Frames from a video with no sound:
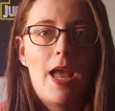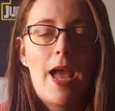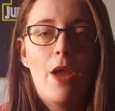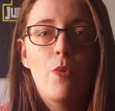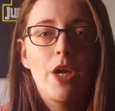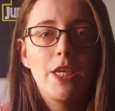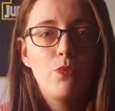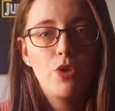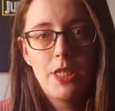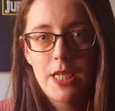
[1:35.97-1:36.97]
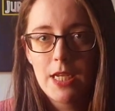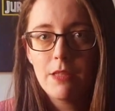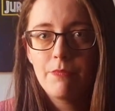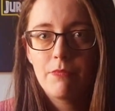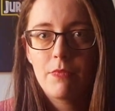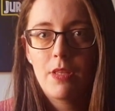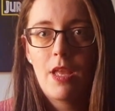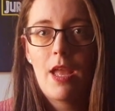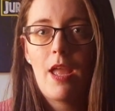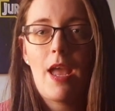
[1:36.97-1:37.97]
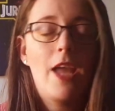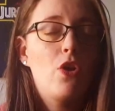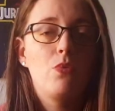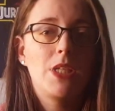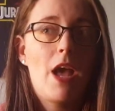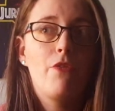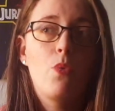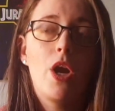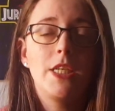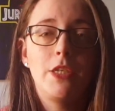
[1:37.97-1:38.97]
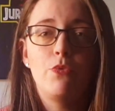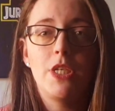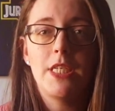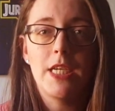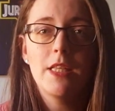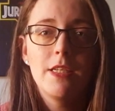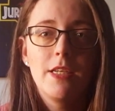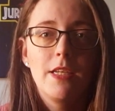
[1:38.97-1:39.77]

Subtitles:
I work in retail. I always have worked in retail,